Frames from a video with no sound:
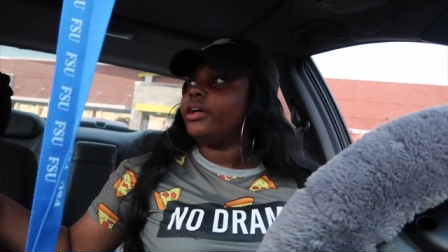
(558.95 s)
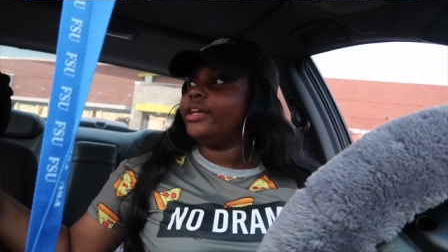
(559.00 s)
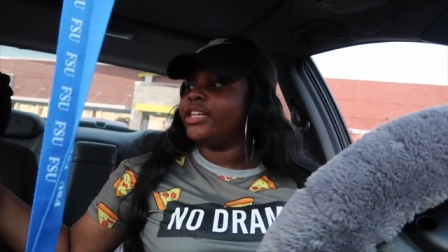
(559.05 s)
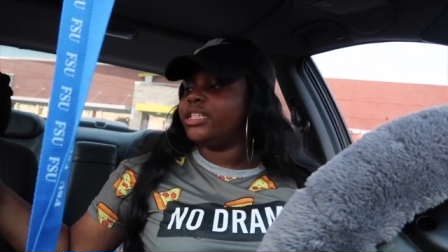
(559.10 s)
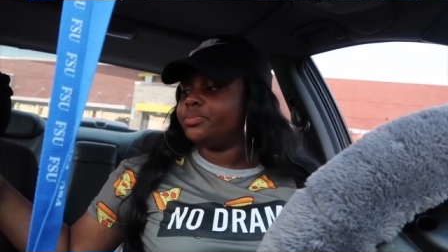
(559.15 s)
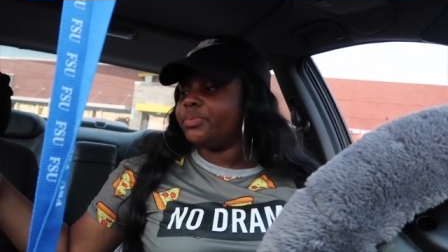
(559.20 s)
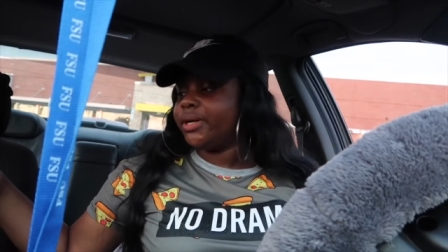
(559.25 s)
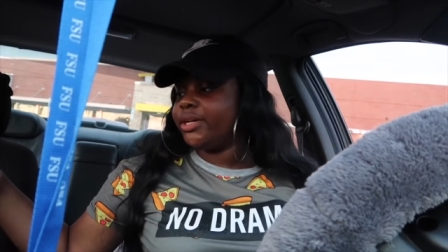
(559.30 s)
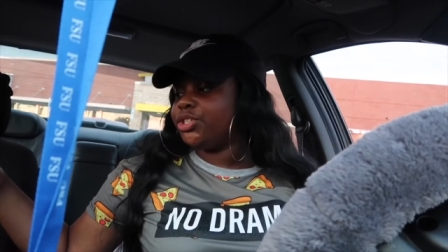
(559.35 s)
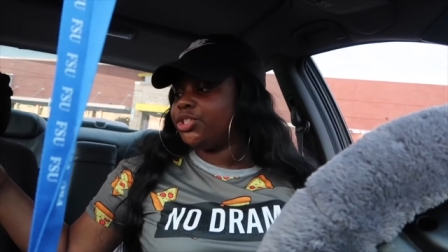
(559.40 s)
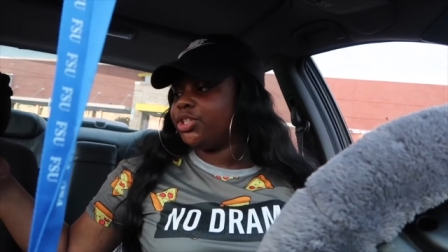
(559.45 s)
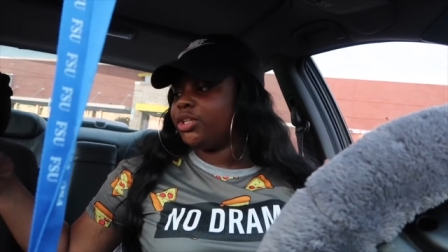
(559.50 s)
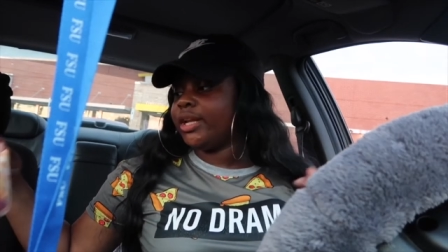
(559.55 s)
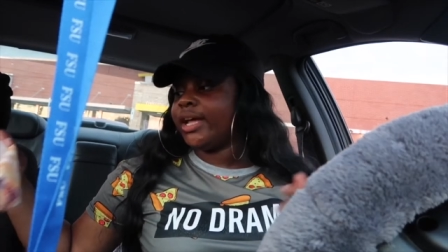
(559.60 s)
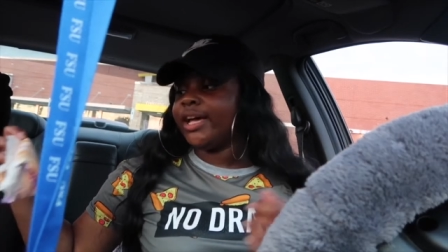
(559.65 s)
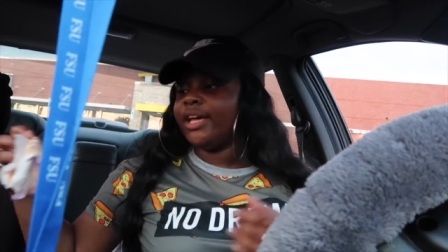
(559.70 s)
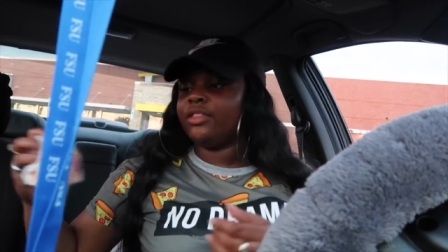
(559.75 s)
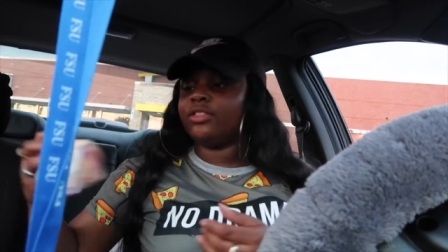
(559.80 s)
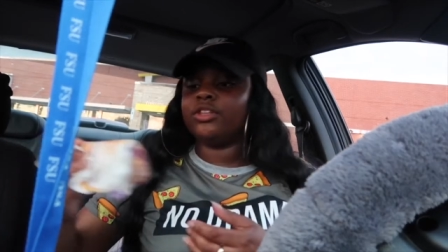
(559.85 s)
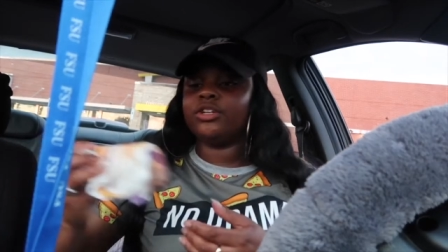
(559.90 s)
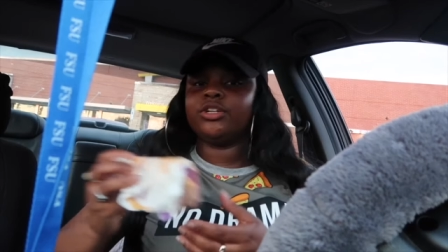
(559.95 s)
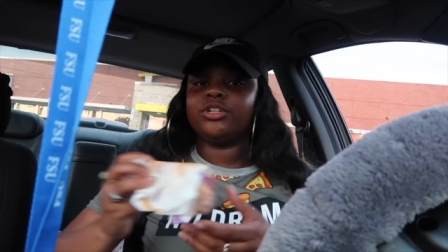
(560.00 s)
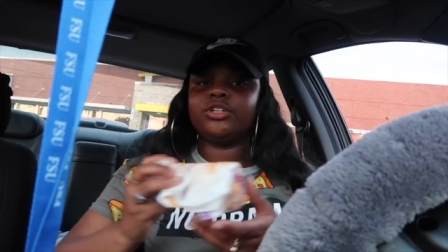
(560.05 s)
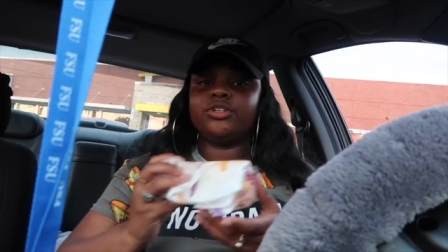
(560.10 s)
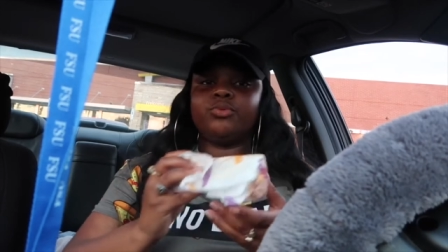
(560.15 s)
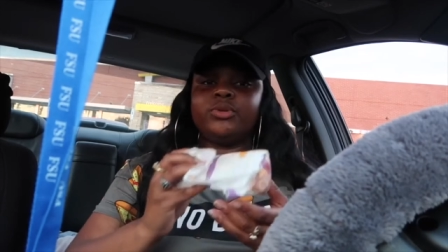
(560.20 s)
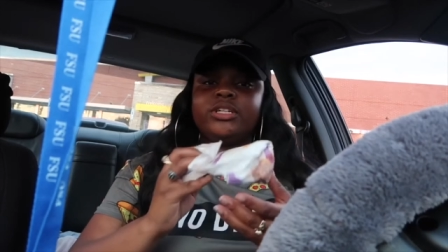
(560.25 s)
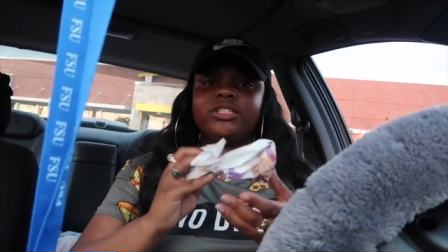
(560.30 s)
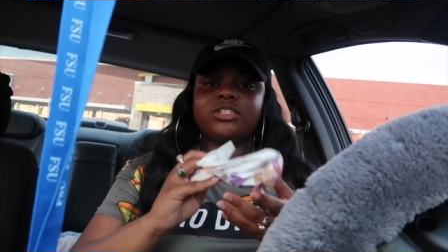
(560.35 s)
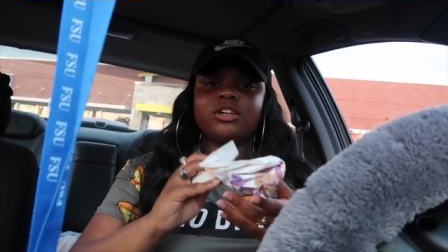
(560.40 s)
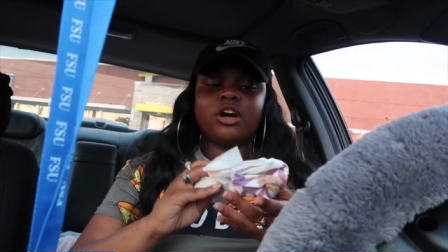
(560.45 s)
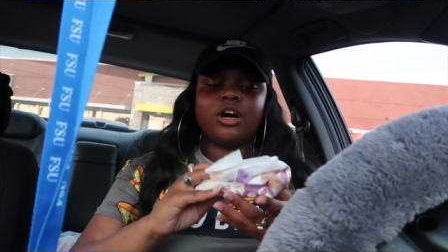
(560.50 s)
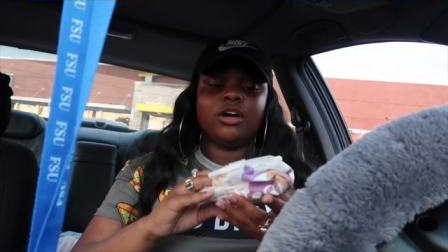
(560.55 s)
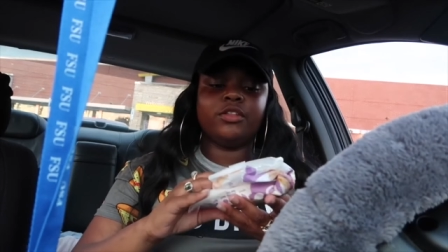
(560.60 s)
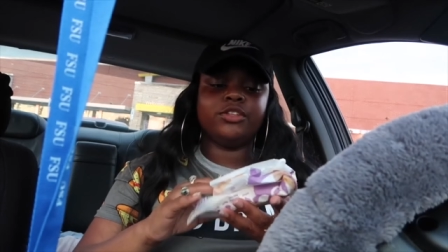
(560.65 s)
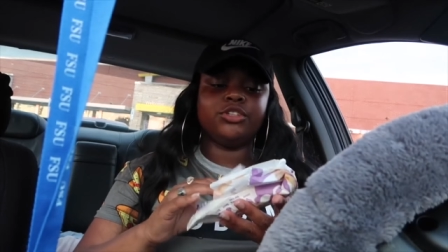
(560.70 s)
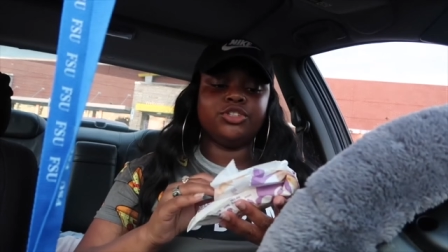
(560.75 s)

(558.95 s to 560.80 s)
especially like the, what is it called?